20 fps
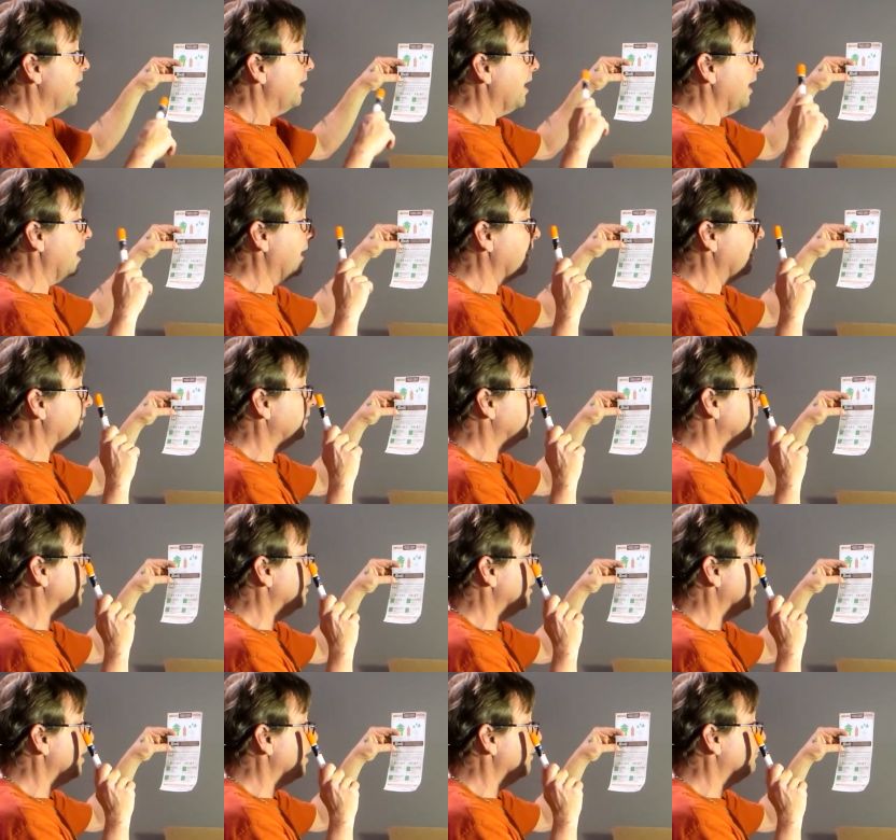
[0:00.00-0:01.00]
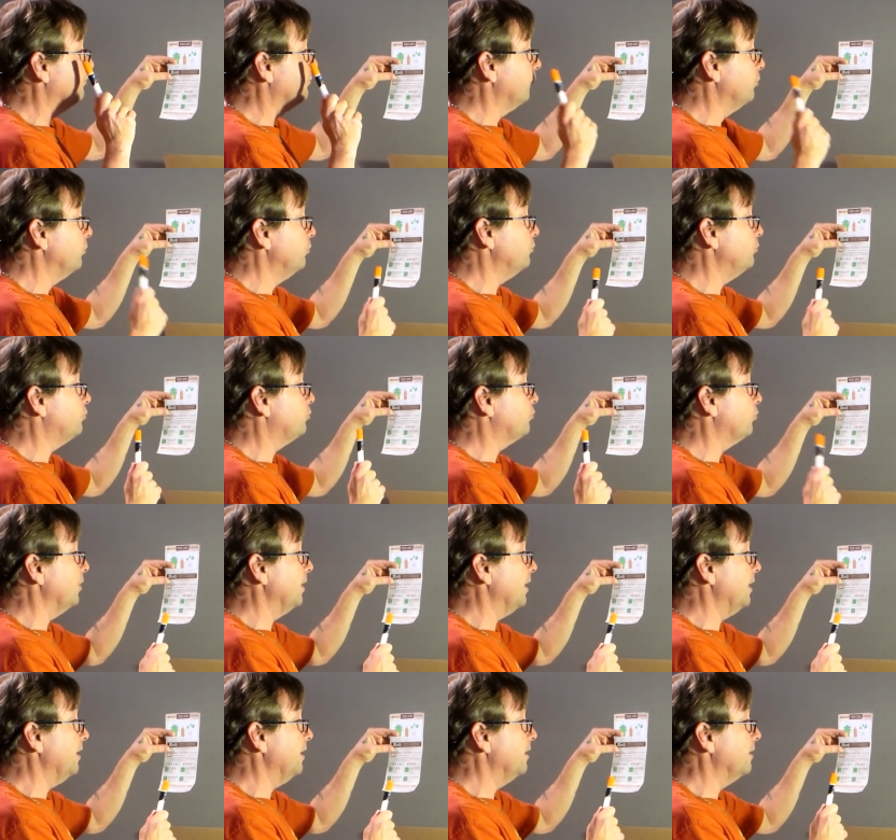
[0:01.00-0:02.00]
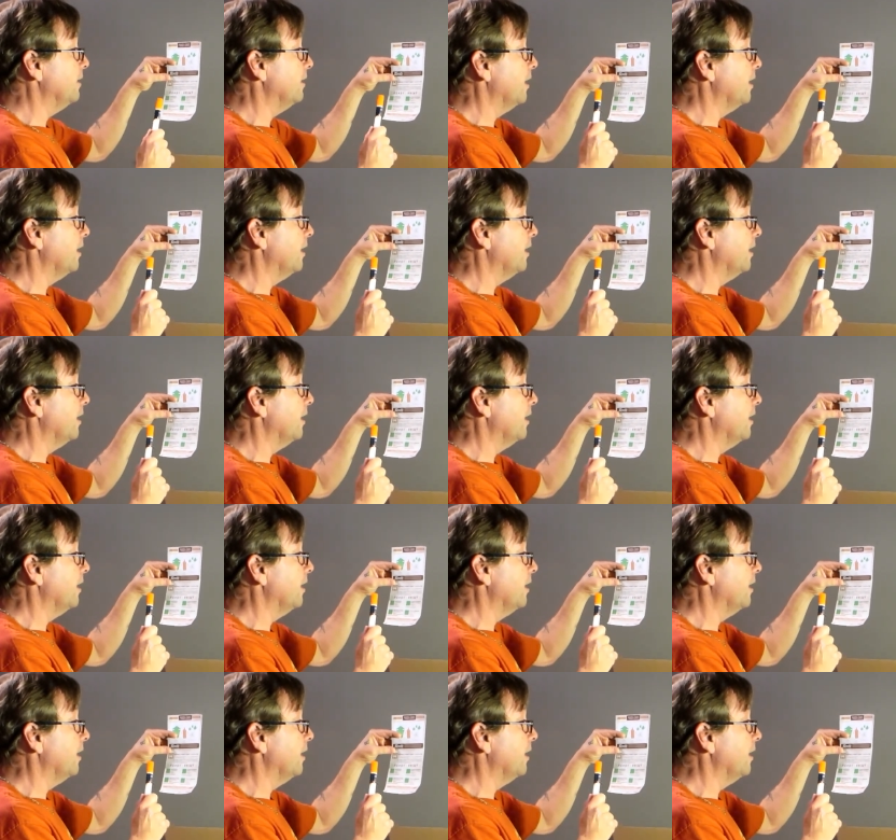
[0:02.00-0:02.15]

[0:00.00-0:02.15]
and the fruit tree,